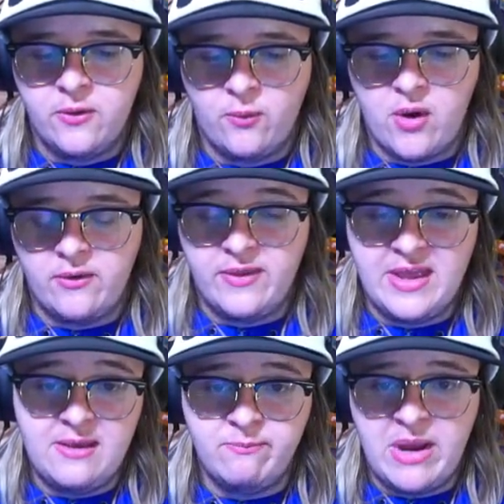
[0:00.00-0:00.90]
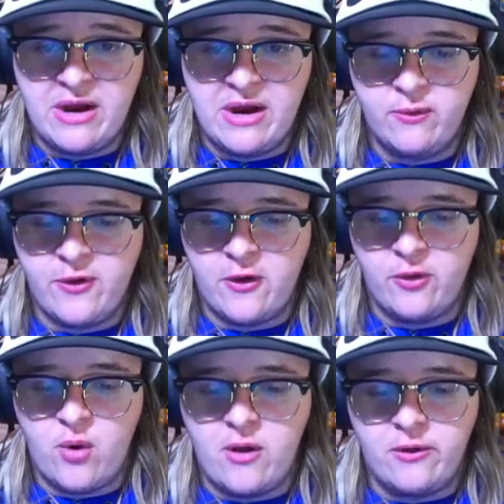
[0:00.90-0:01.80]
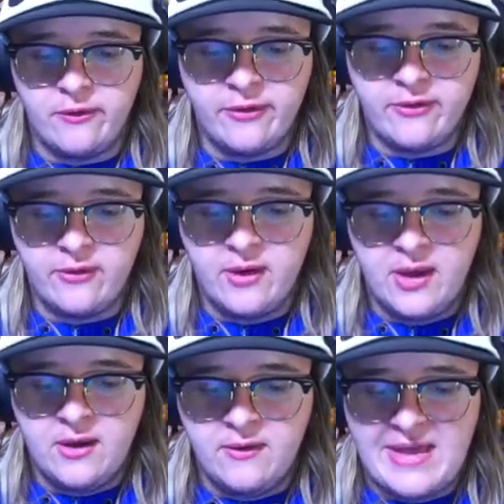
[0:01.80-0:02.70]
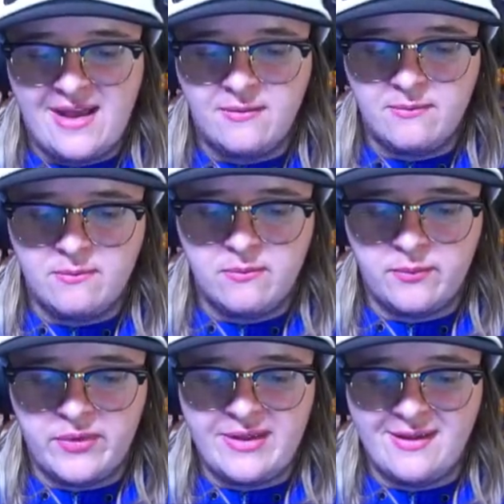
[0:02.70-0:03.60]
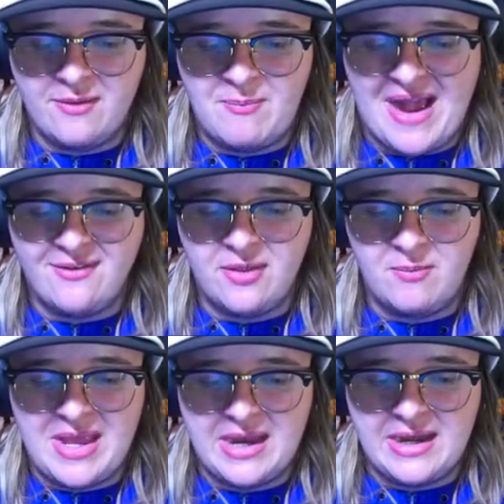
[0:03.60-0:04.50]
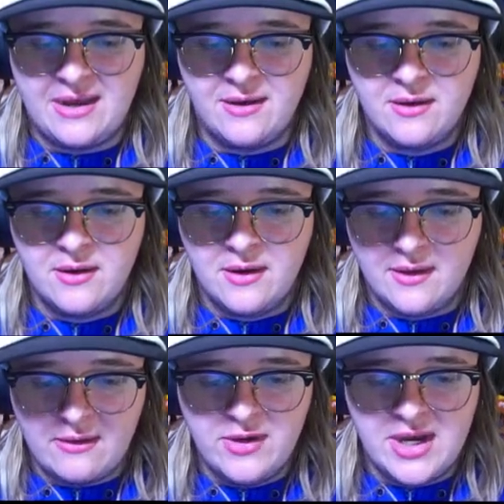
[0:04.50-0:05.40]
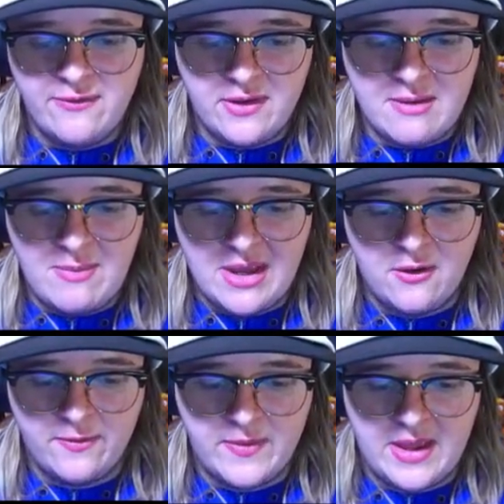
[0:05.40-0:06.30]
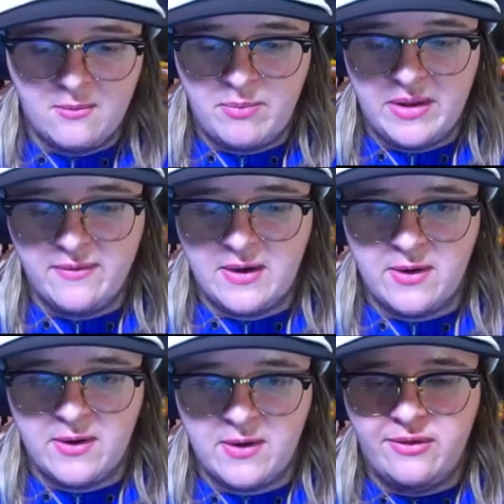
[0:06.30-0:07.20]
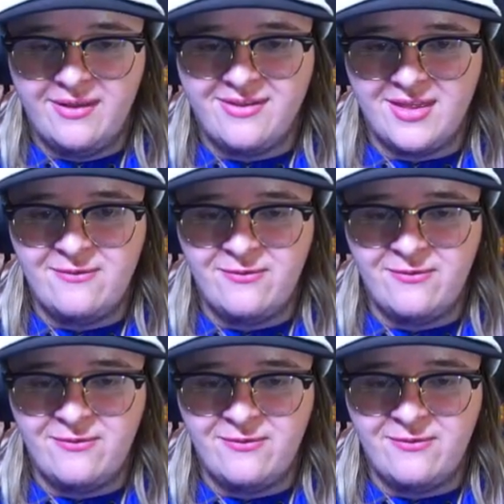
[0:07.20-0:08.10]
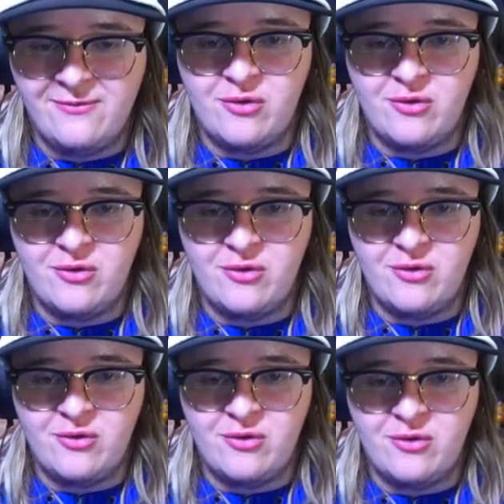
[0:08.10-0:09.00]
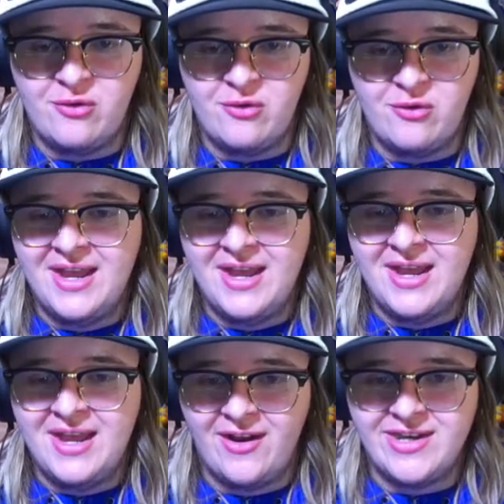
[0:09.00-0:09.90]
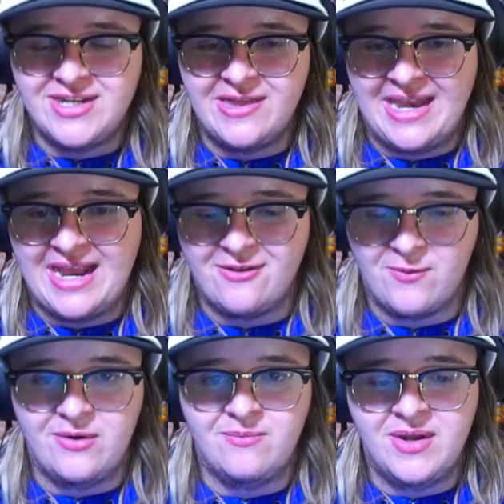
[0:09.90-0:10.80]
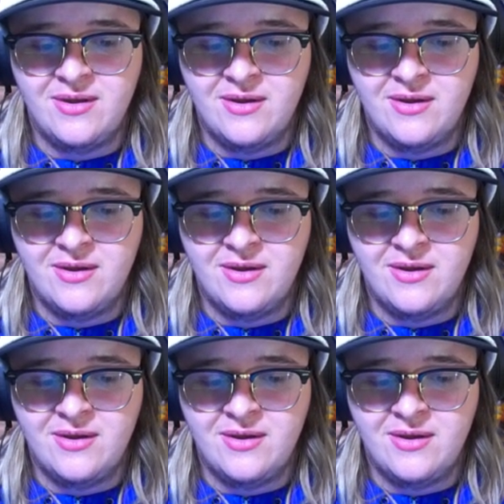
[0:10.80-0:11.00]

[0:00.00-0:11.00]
The area with all the walls that leads us back to the beginning. Because that would definitely be a good thing, but there we go. Let's leave Liftoglobin back here and get on into the next room.